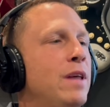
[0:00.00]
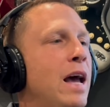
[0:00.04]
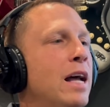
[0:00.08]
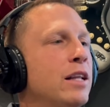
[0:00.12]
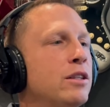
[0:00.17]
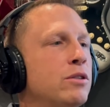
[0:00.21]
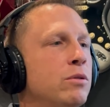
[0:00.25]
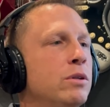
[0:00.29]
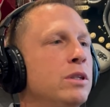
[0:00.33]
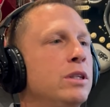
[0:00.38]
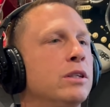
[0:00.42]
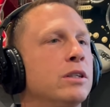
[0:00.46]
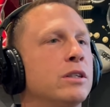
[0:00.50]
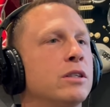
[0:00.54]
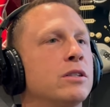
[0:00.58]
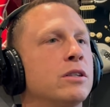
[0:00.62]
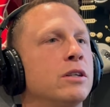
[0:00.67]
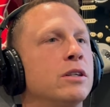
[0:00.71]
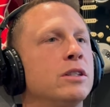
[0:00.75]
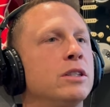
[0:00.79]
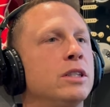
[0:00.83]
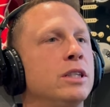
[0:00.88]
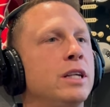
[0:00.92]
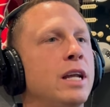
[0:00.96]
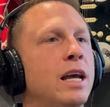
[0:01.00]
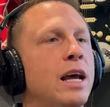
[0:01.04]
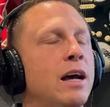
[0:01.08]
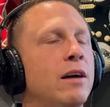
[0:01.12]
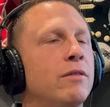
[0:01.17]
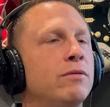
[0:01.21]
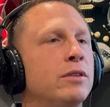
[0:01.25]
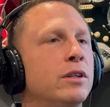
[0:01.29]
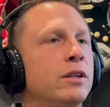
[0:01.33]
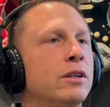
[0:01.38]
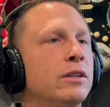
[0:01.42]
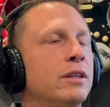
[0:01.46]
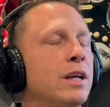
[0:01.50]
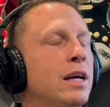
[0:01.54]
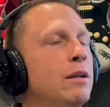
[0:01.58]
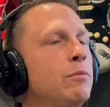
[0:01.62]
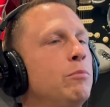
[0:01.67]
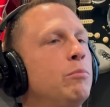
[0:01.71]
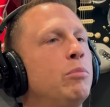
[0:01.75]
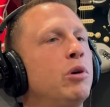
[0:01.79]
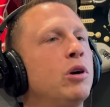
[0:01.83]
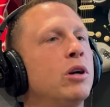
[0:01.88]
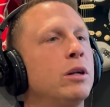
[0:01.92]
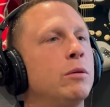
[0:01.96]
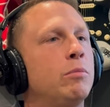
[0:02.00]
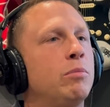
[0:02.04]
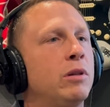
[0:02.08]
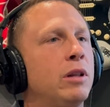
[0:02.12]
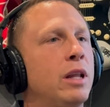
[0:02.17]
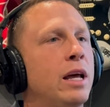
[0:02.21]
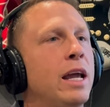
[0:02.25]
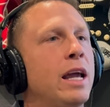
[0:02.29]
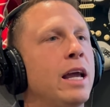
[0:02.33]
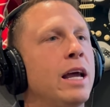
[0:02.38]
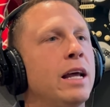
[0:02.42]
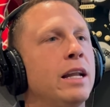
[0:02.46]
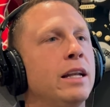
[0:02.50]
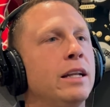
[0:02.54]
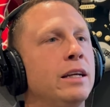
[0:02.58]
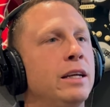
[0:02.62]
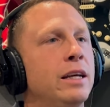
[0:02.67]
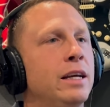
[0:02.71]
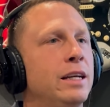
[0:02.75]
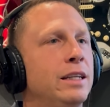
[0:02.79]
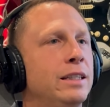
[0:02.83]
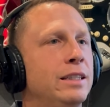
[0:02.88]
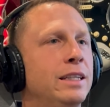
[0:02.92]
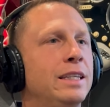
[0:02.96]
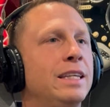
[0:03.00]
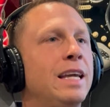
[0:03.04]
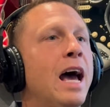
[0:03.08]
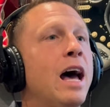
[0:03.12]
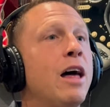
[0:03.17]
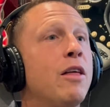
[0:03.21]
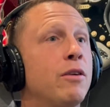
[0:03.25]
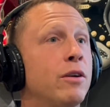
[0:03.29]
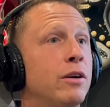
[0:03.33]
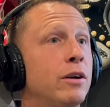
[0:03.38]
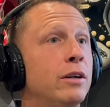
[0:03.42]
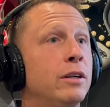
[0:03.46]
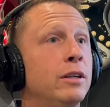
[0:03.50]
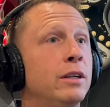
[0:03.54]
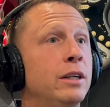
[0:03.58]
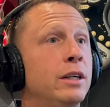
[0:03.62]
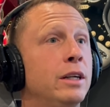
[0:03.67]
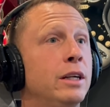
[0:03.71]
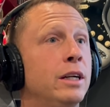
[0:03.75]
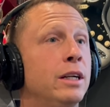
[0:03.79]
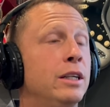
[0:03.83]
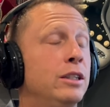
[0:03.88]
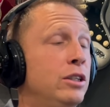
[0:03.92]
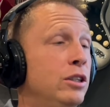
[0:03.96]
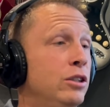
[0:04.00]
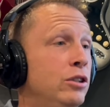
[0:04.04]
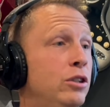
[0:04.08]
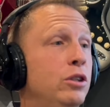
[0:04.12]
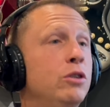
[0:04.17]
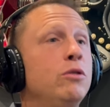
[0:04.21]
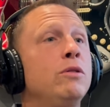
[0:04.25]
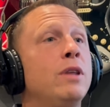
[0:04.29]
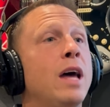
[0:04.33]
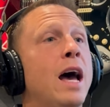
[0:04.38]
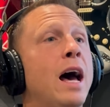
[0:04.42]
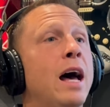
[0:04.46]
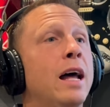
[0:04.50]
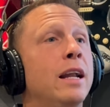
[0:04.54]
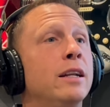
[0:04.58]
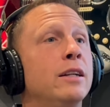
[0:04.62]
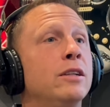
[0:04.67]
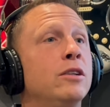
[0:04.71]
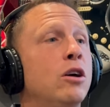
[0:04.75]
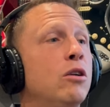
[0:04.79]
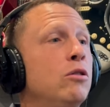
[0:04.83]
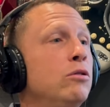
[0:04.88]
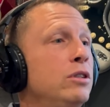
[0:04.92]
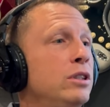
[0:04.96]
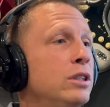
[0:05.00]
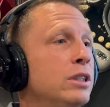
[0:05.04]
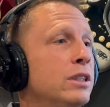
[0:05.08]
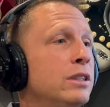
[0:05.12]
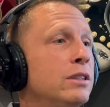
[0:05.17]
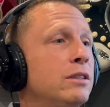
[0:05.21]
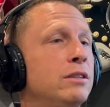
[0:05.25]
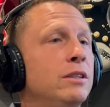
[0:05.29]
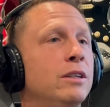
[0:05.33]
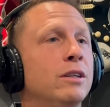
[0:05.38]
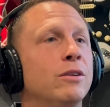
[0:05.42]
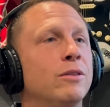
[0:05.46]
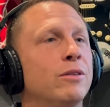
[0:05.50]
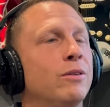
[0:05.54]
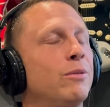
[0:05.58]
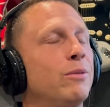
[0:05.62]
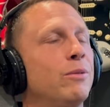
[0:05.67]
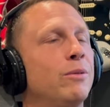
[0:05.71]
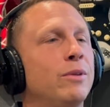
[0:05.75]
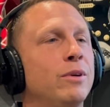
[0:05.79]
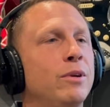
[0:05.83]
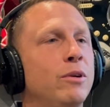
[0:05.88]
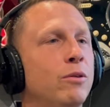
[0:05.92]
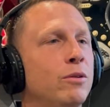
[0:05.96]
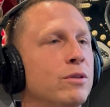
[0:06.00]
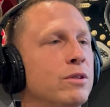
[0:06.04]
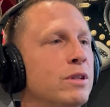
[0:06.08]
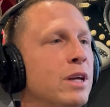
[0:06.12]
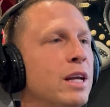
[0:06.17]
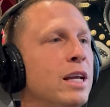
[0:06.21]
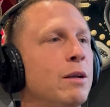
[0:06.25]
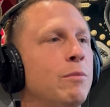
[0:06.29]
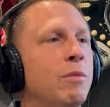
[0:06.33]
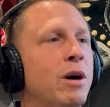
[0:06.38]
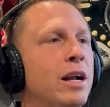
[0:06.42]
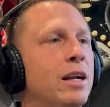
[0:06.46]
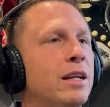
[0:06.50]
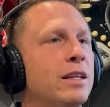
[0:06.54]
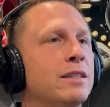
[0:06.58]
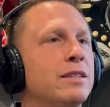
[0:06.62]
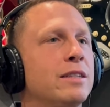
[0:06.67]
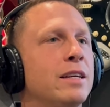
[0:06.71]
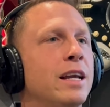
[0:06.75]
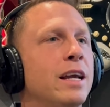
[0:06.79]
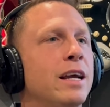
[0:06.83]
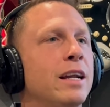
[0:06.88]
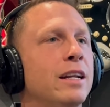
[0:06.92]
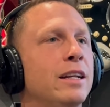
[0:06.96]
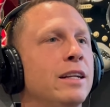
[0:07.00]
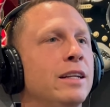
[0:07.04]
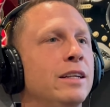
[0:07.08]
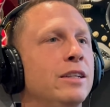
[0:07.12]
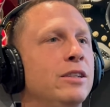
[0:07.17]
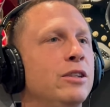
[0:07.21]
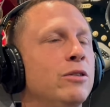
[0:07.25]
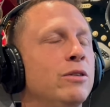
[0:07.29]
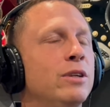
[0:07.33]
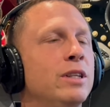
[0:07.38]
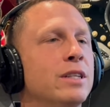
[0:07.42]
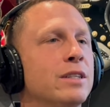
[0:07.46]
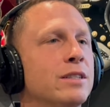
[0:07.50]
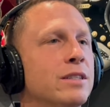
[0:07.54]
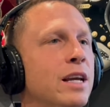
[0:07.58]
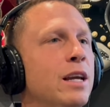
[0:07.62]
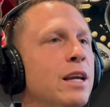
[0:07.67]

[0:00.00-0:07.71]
if that's what you're searching after, then put a plan together to do that. Don't just, the old saying about insanity, doing the